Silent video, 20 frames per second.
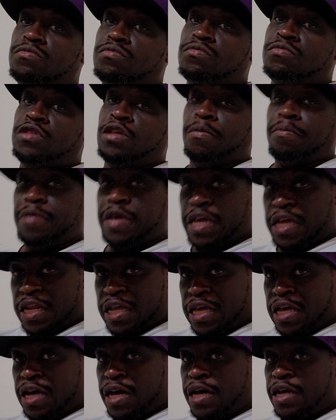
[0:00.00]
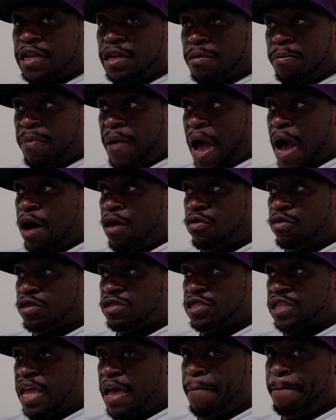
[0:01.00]
the media and the
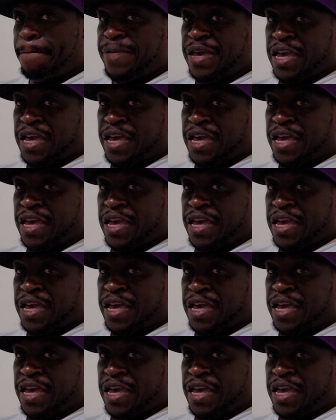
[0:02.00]
powers that